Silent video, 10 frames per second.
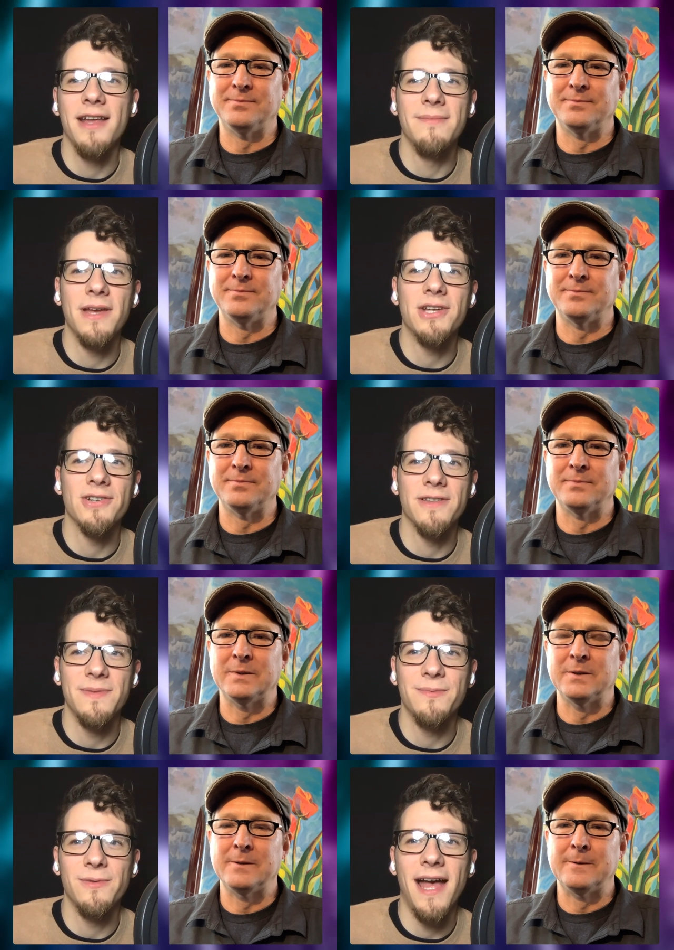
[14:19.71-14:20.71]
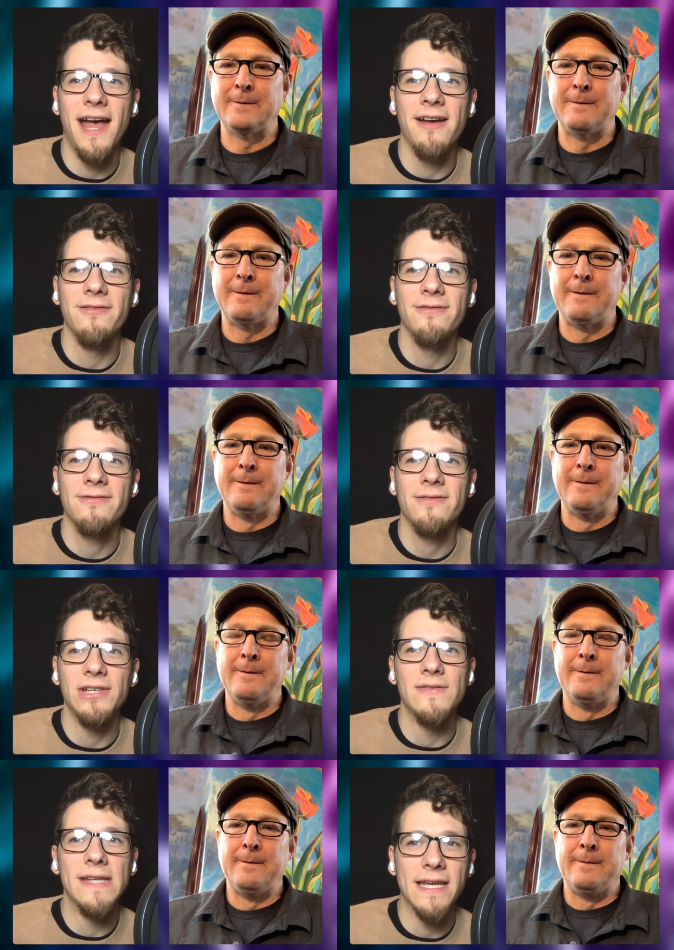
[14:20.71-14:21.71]
Speaker 1: to make sure that people have a
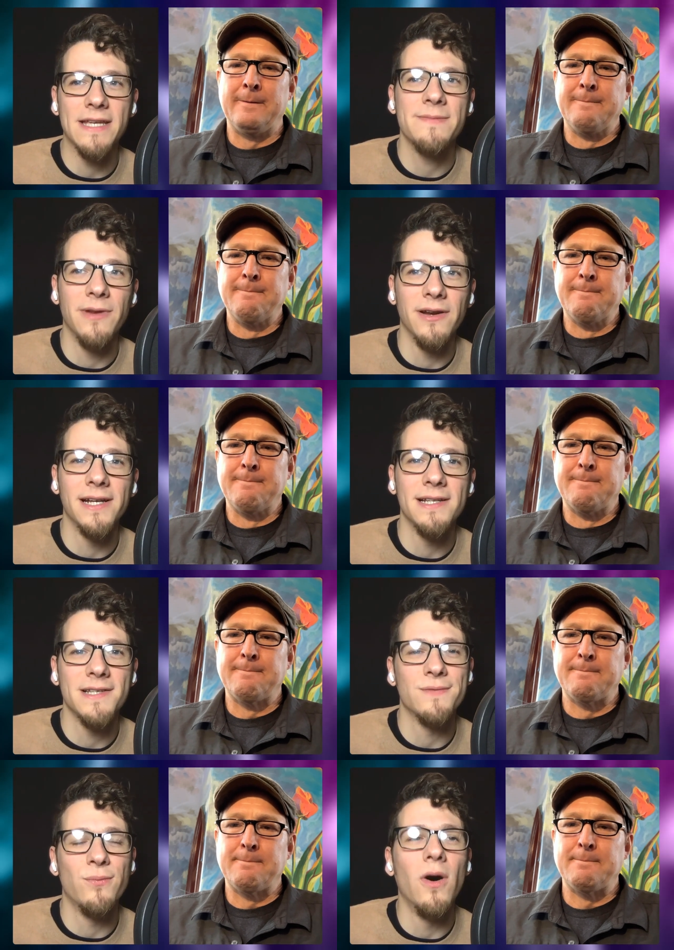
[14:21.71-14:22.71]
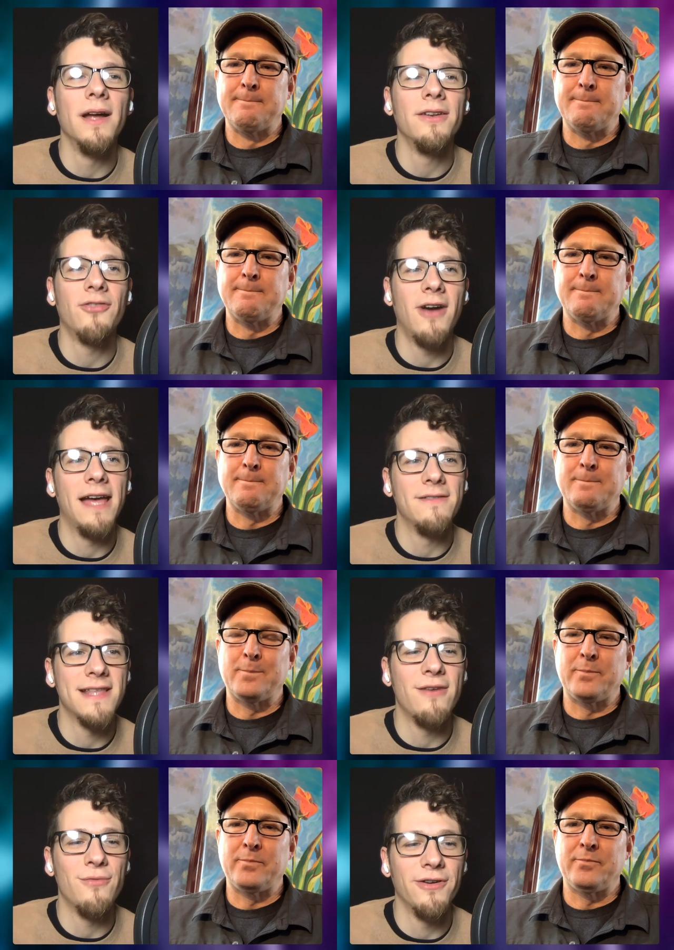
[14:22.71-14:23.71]
unique experience is what drives
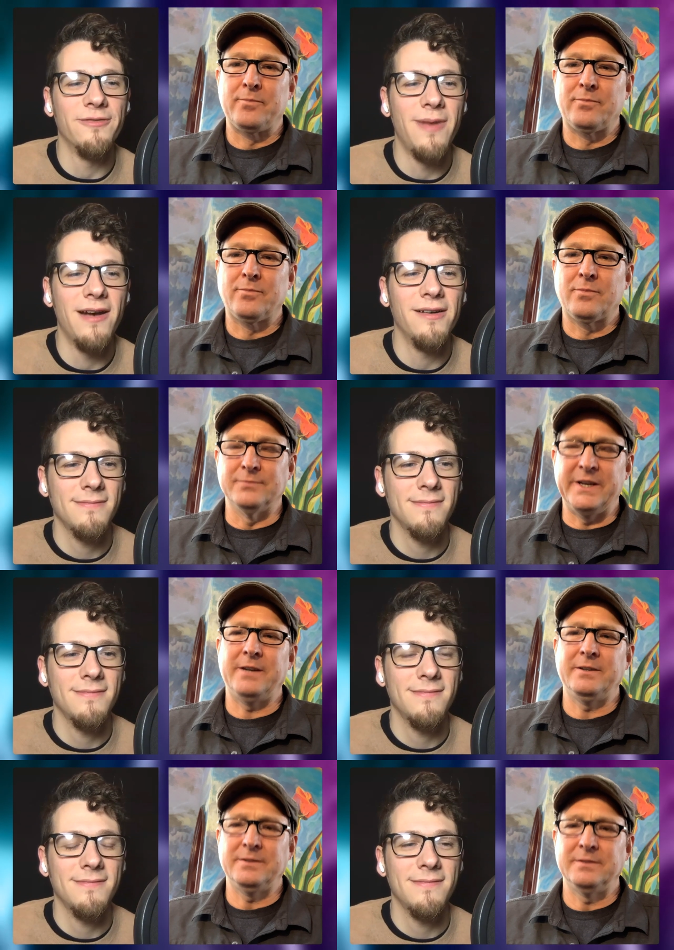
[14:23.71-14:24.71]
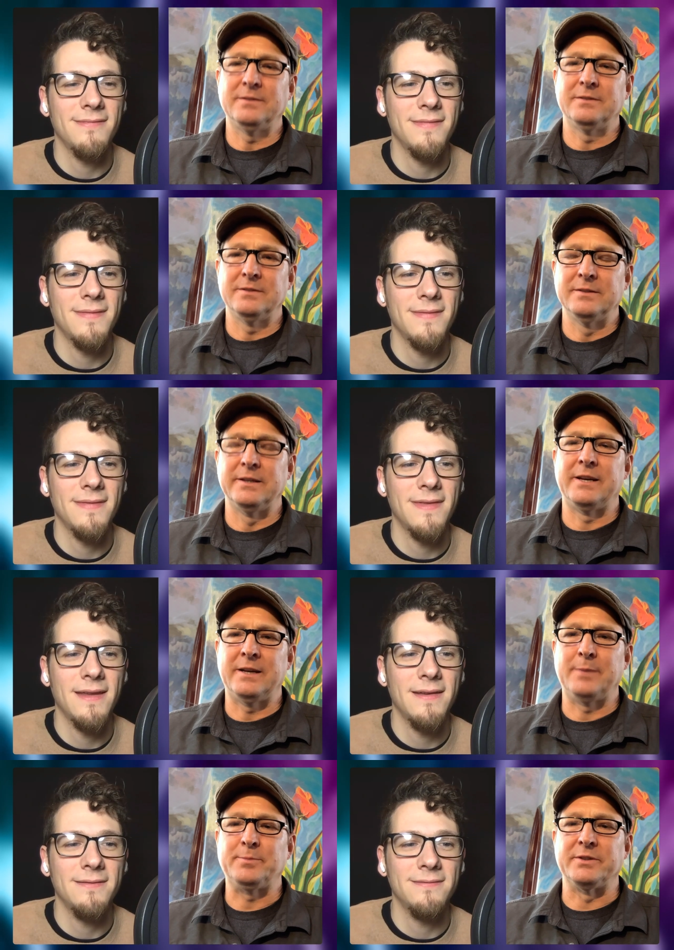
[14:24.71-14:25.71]
that word of mouth?
Speaker 2: Yeah.
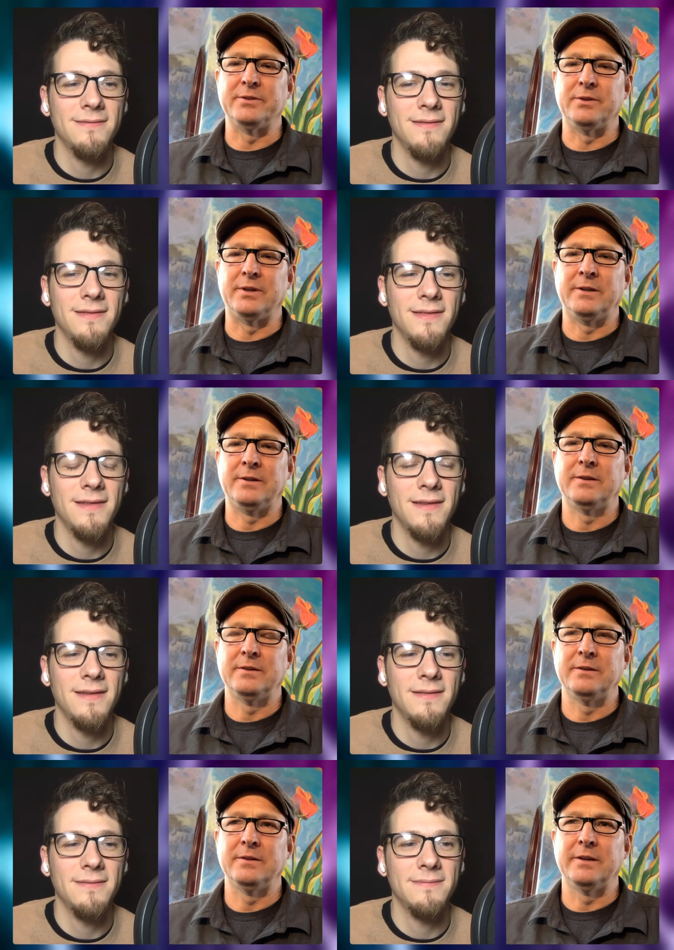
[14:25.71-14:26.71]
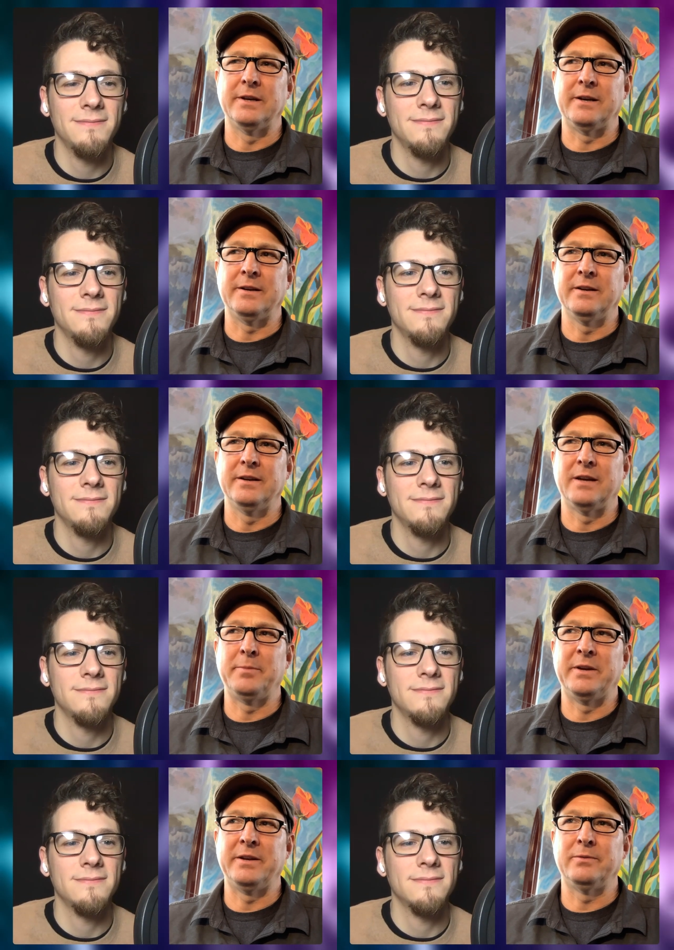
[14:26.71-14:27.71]
Yeah, absolutely. Yeah.
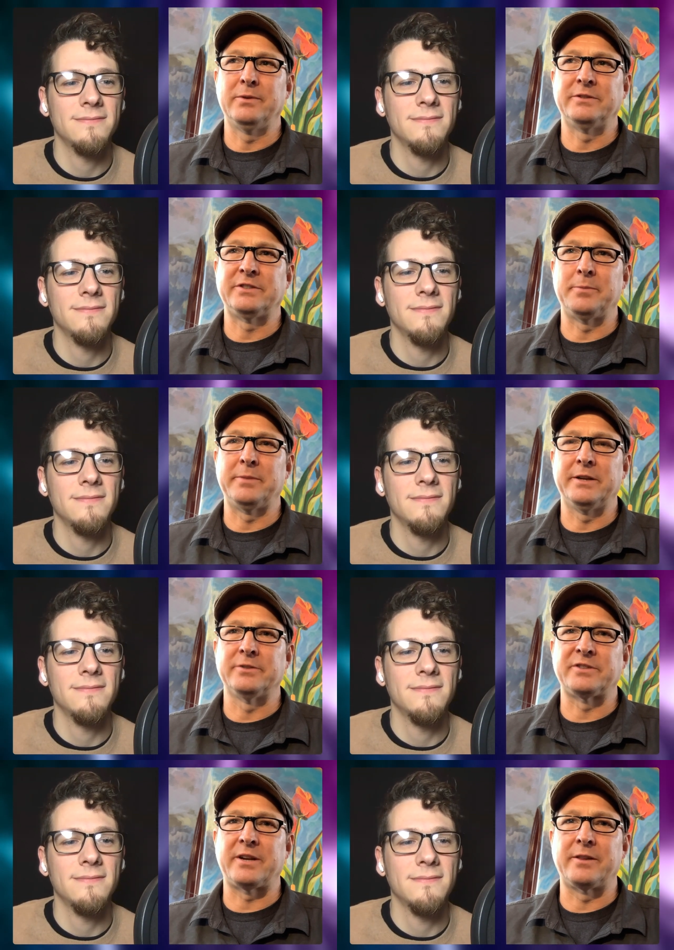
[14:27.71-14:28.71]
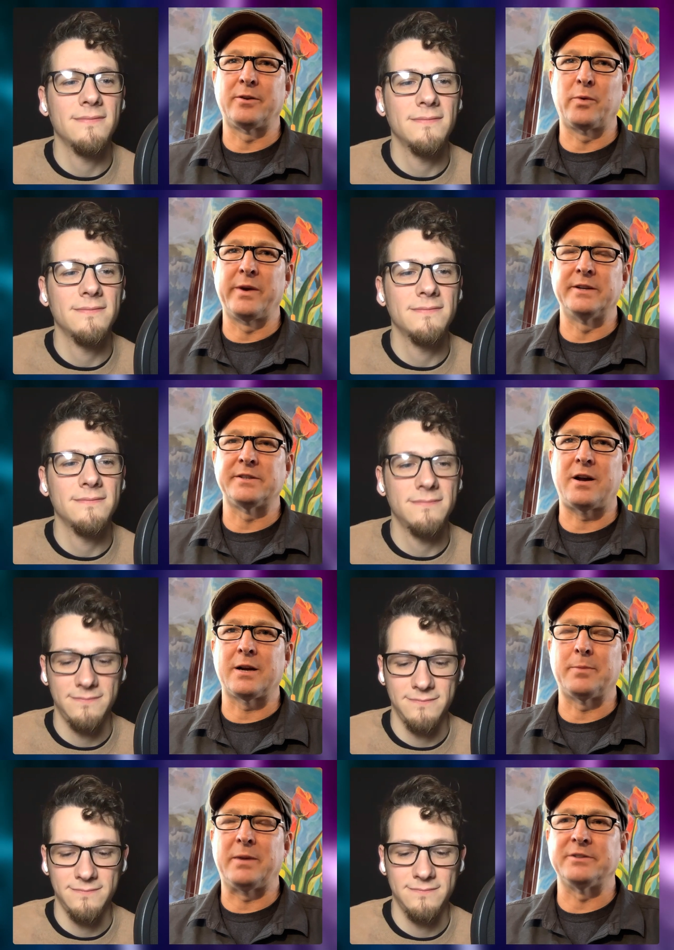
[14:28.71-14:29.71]
I mean, when somebody goes out of their way to
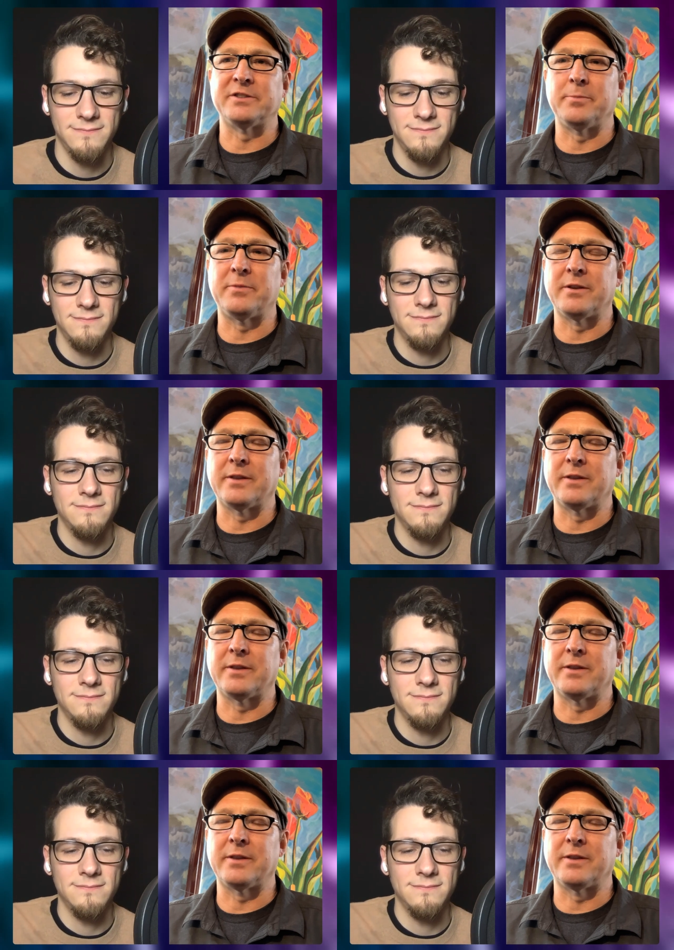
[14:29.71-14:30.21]
talk about something